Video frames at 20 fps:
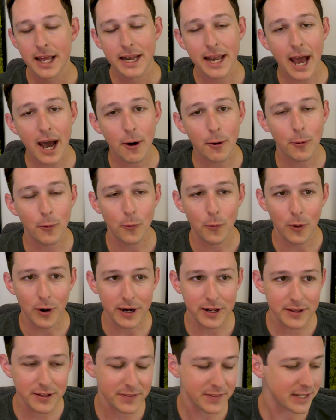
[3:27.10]
Now,
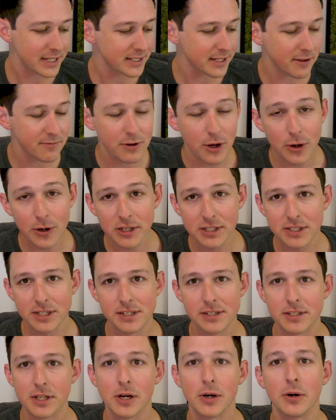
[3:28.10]
one of the things I've noticed
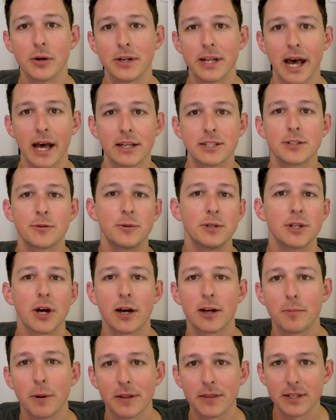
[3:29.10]
in Zoho Desk, and we
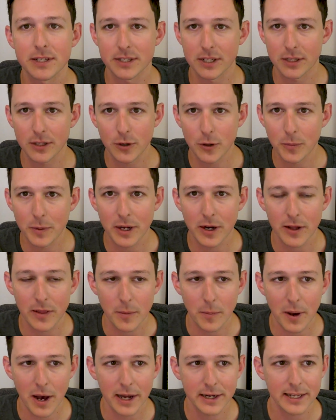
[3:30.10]
talked about this a little bit on
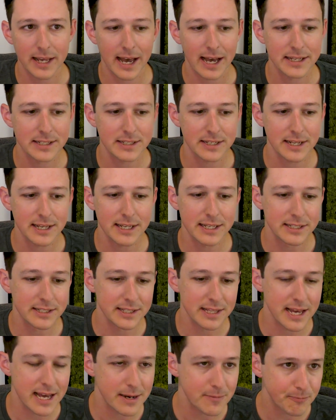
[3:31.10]
the podcast,
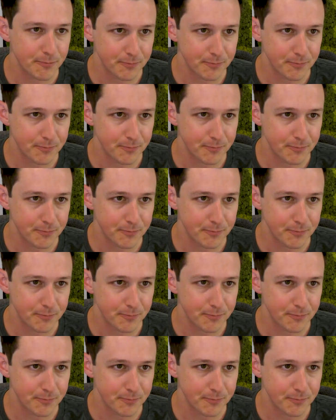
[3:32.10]
is that